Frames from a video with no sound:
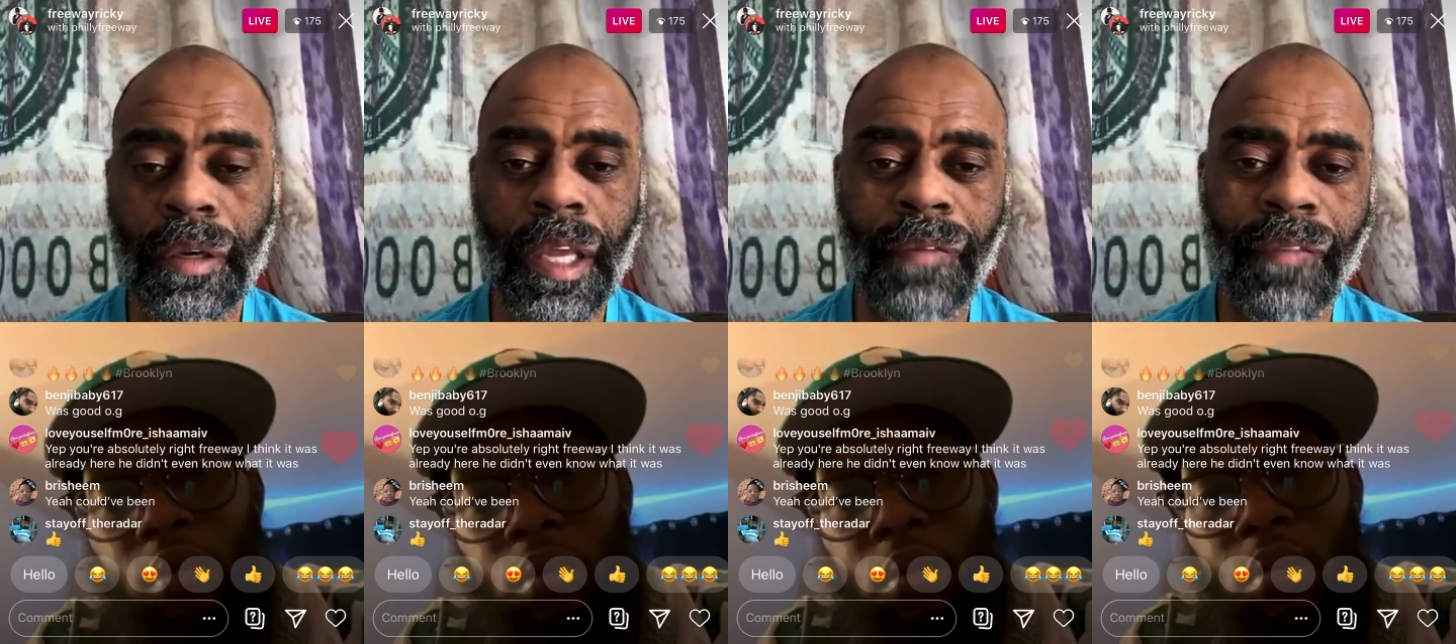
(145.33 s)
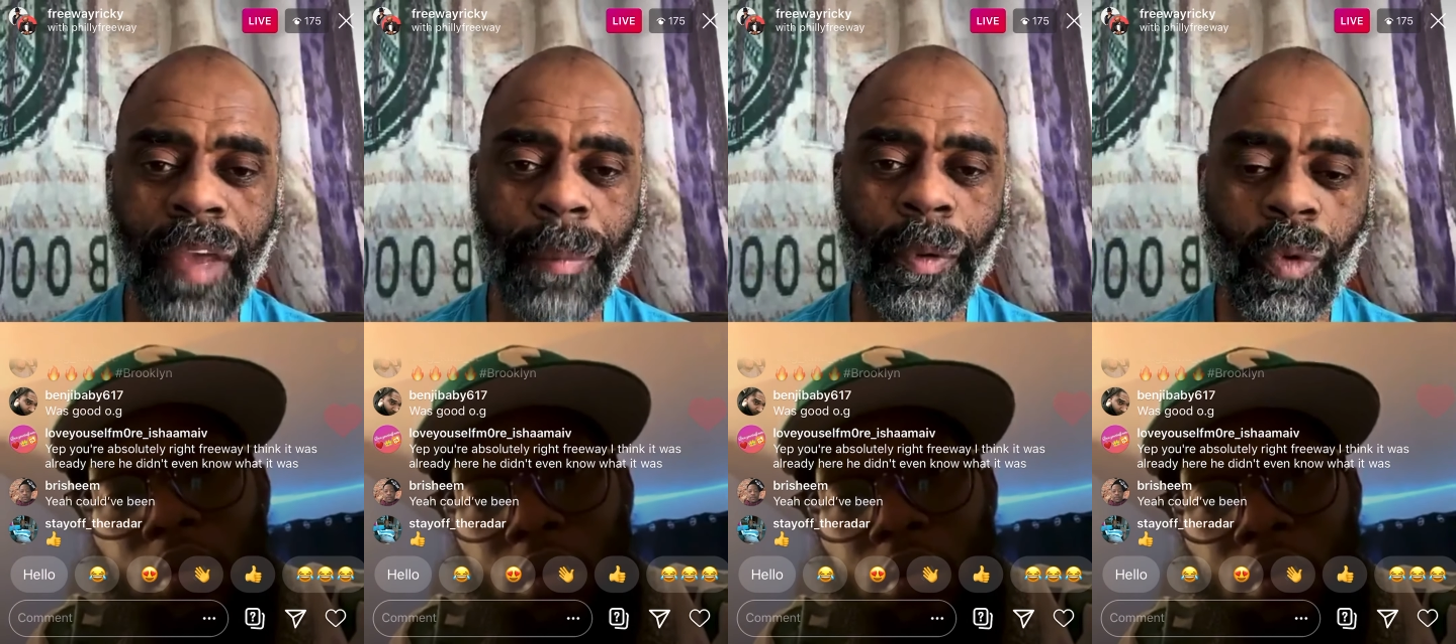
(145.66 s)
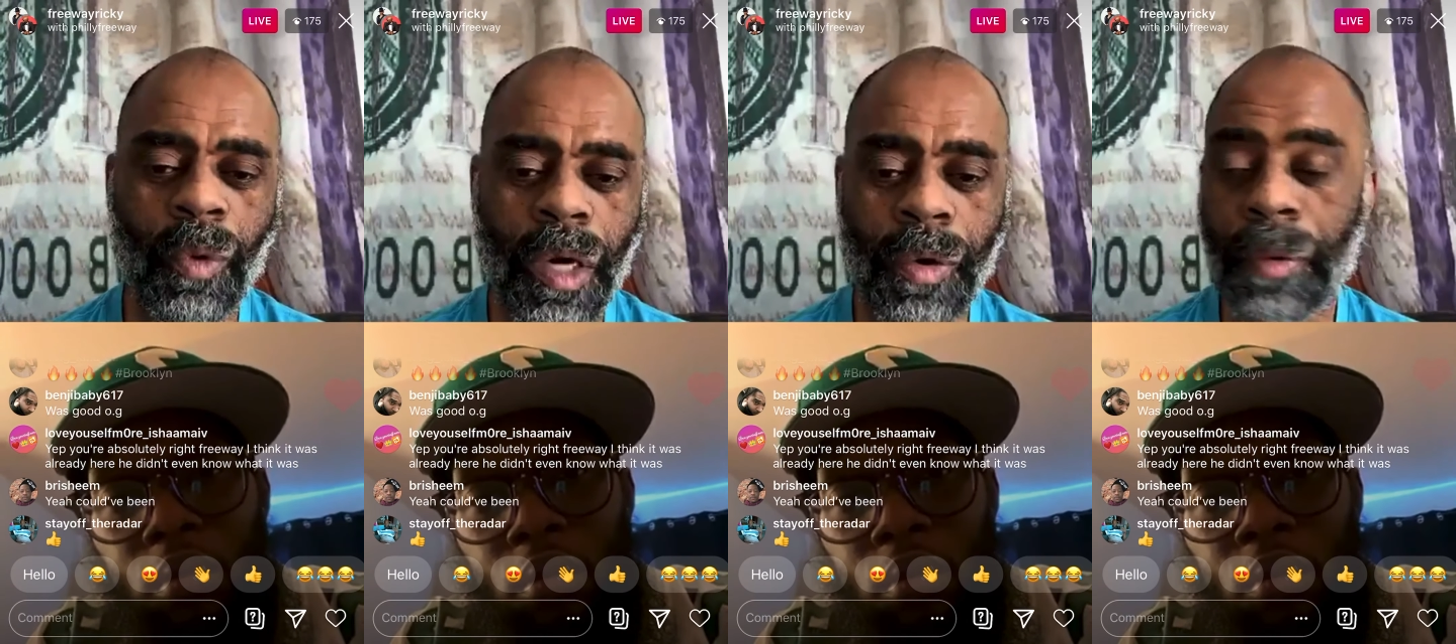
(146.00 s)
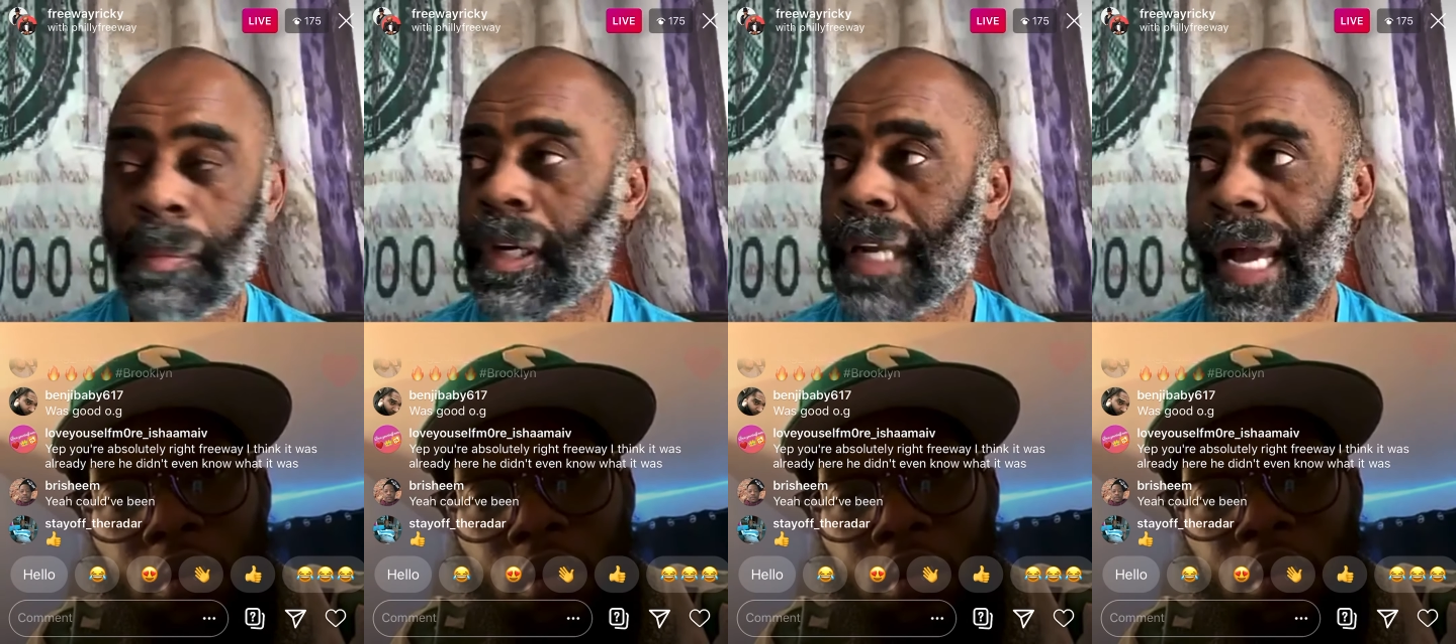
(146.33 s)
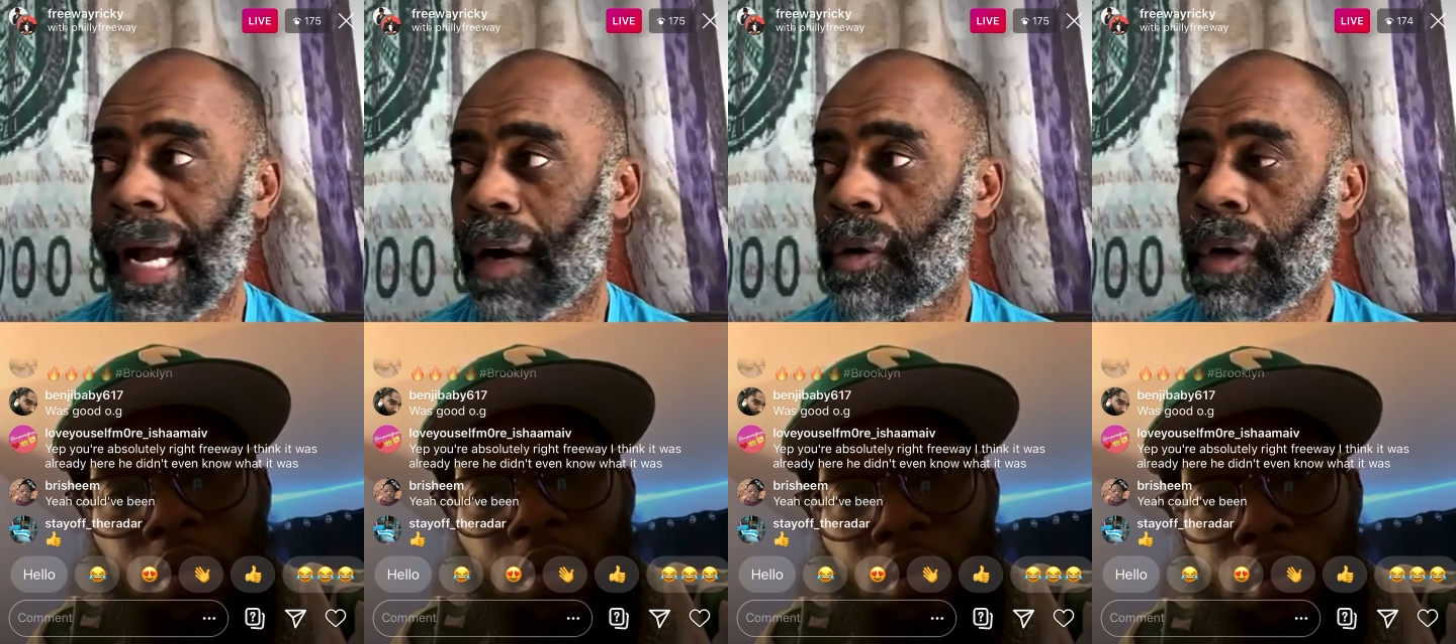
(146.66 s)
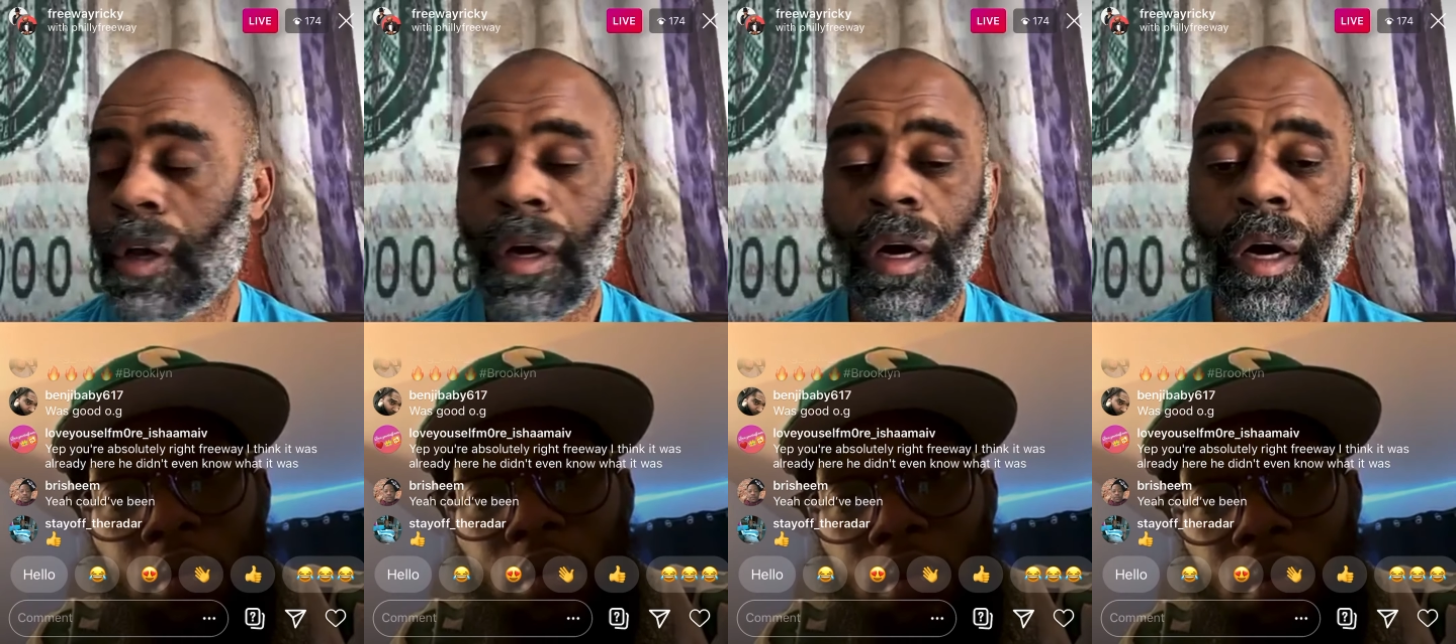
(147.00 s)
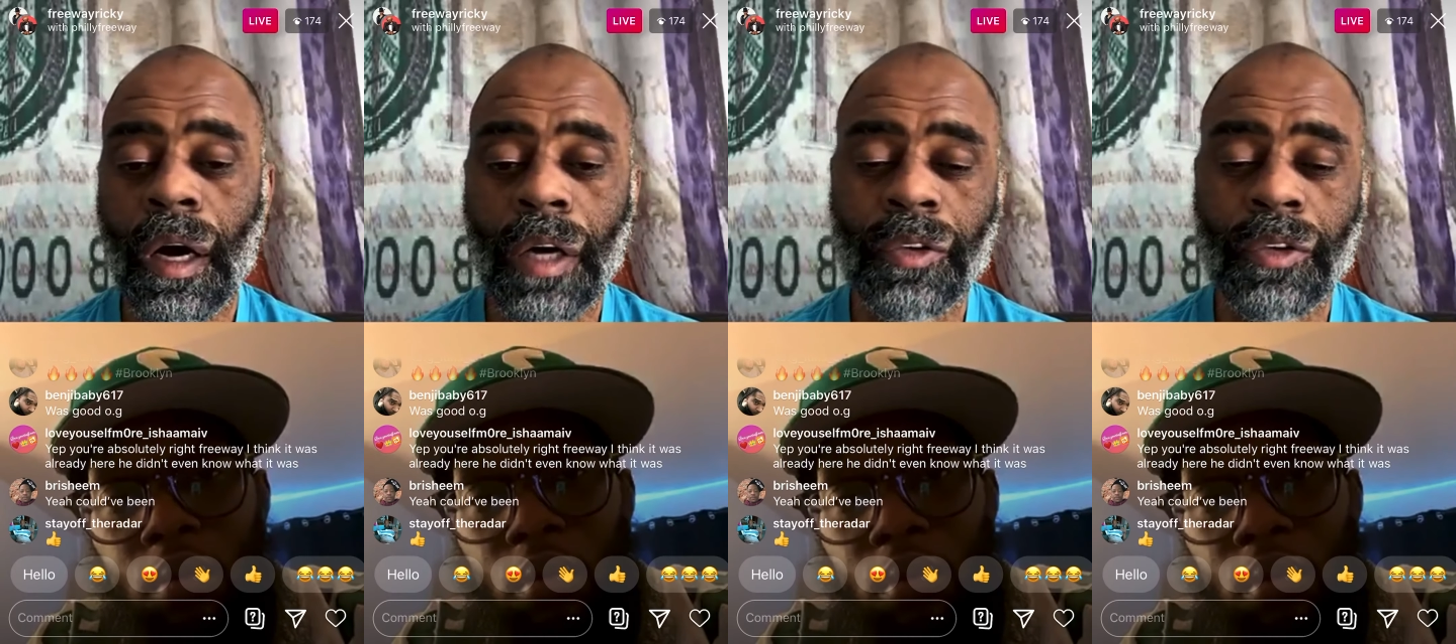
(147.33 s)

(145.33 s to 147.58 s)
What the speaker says: February, but now, I've